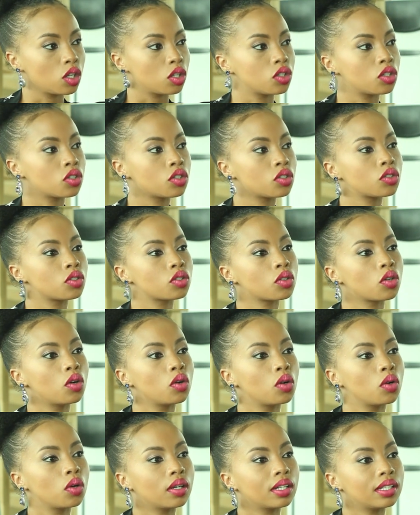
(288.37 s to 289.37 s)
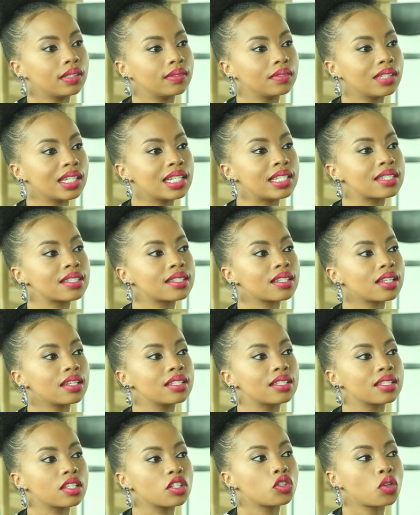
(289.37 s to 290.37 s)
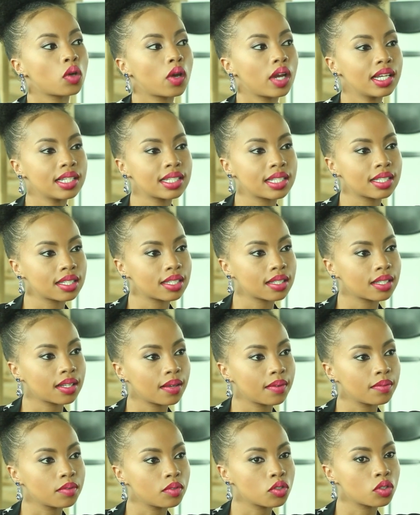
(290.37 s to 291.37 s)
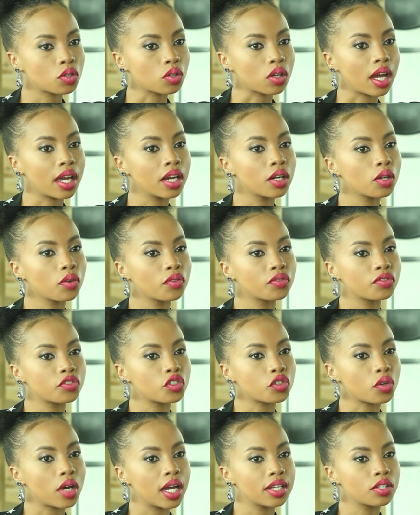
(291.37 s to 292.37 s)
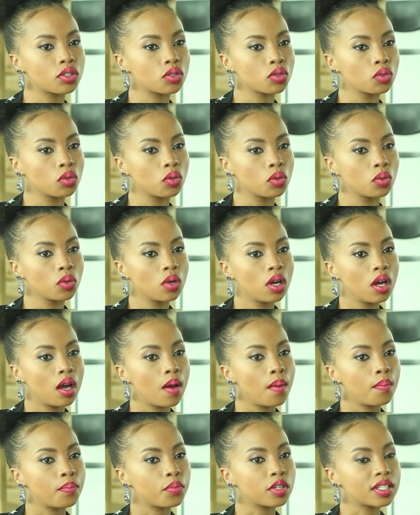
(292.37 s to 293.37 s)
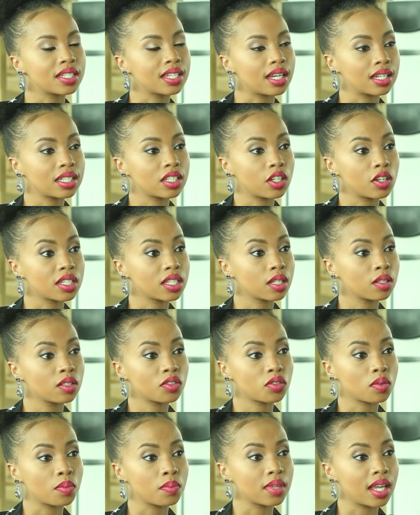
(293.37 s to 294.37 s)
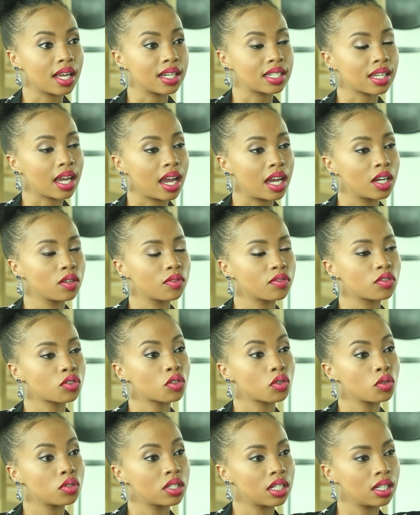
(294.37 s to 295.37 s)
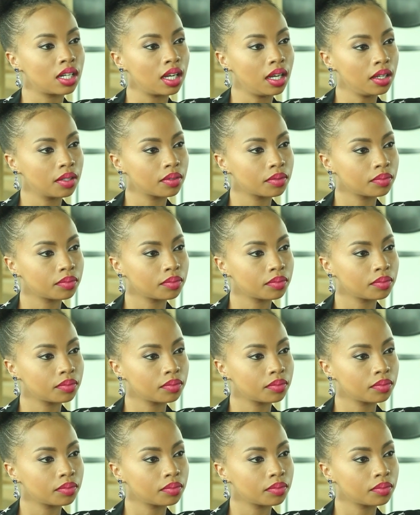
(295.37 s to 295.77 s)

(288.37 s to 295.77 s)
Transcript: So it's it's a choice to kind of try to protect ourselves from that kind of scrutiny.